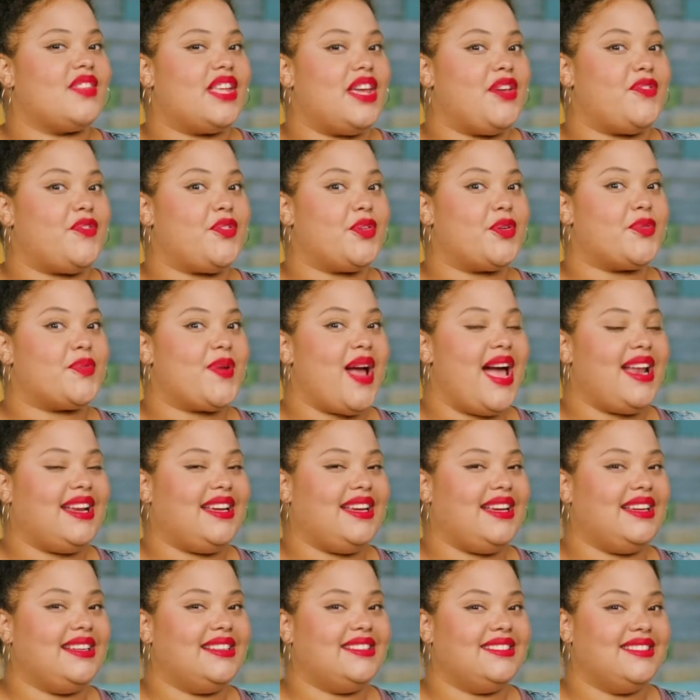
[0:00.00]
If you're
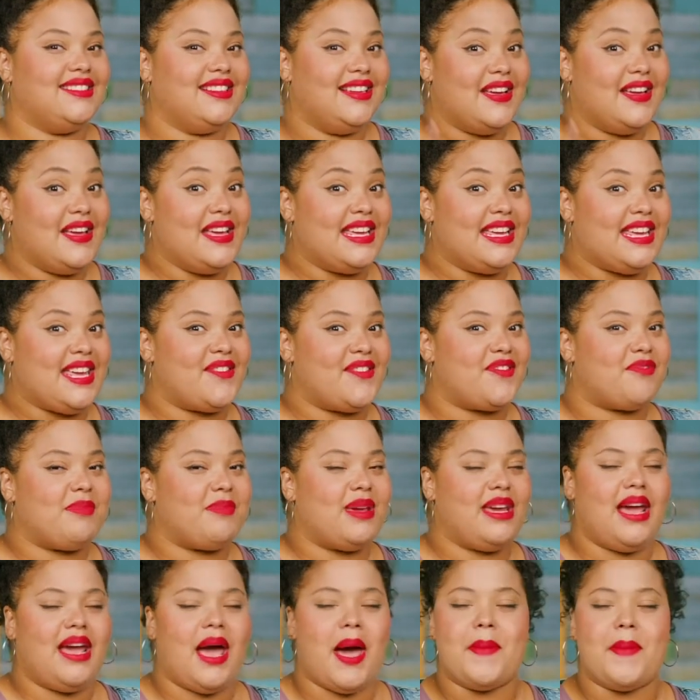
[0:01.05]
ready, give
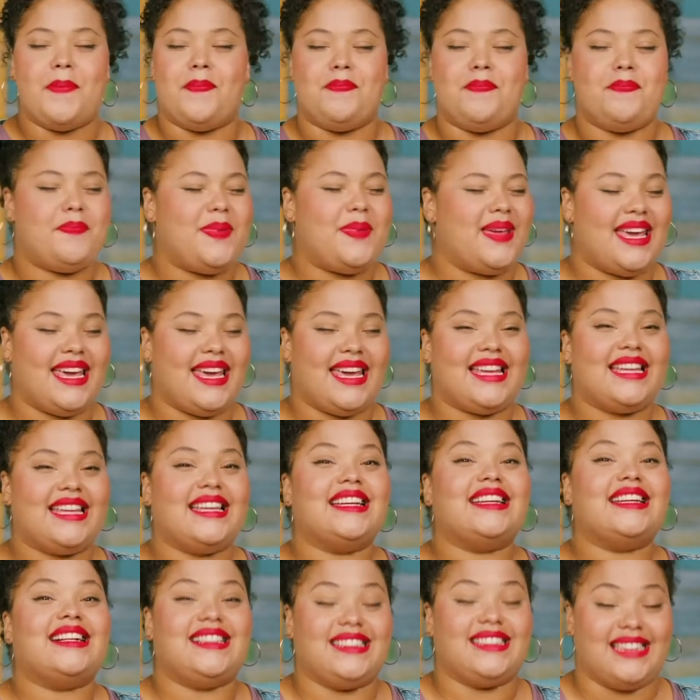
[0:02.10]
me a
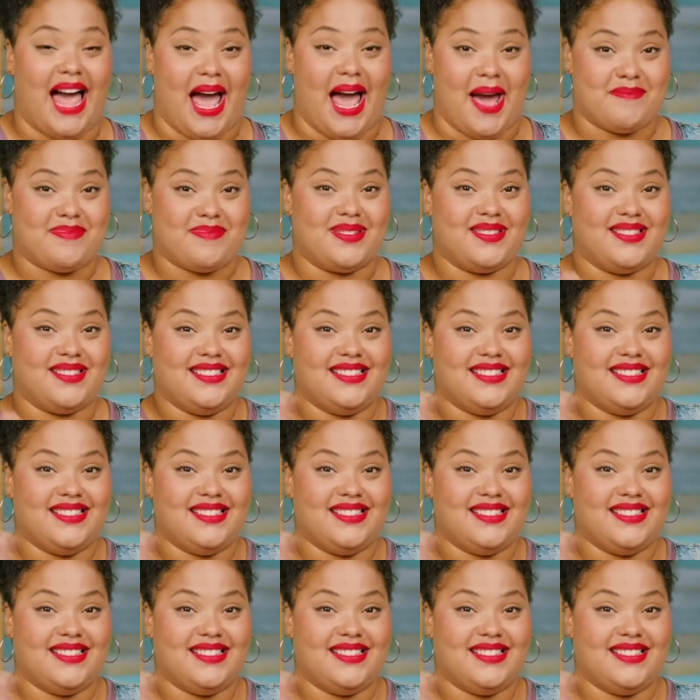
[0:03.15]
big clap.